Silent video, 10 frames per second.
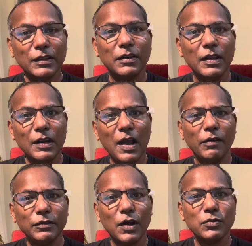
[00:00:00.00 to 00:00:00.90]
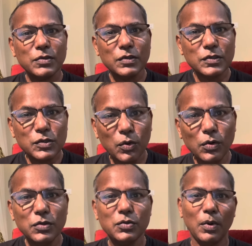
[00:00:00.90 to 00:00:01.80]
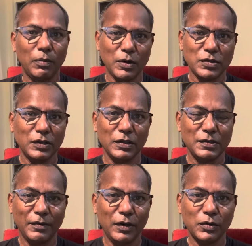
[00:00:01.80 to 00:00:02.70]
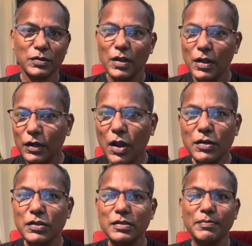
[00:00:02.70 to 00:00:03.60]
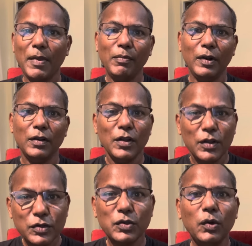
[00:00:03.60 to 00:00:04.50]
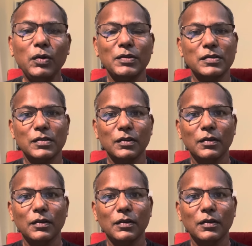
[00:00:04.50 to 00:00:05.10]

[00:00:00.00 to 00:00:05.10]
3,500 souls who are watching these videos, not just people, souls.